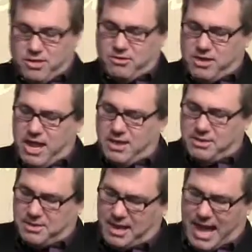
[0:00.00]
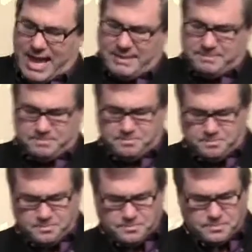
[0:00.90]
So let's get into tonight.
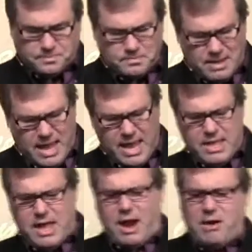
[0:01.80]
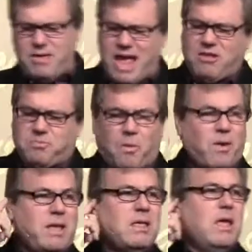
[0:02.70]
And uh, our next
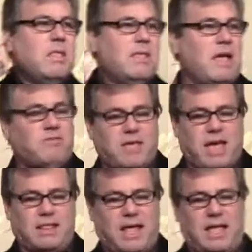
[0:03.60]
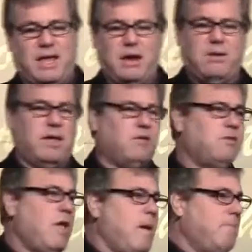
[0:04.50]
point, the next thing in line here
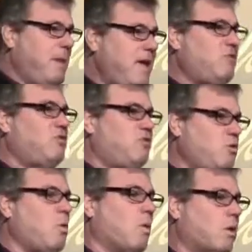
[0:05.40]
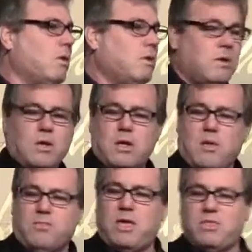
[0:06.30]
is be sure
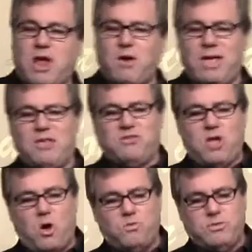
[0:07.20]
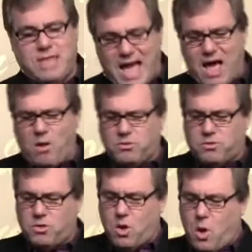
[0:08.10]
that there is no
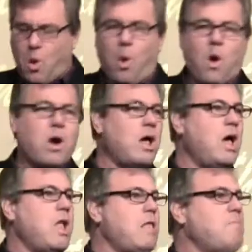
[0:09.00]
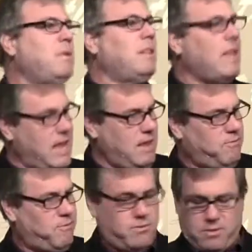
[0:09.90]
doubt or
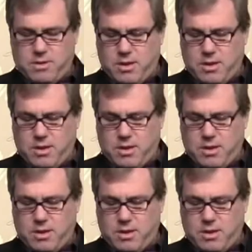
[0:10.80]
unbelief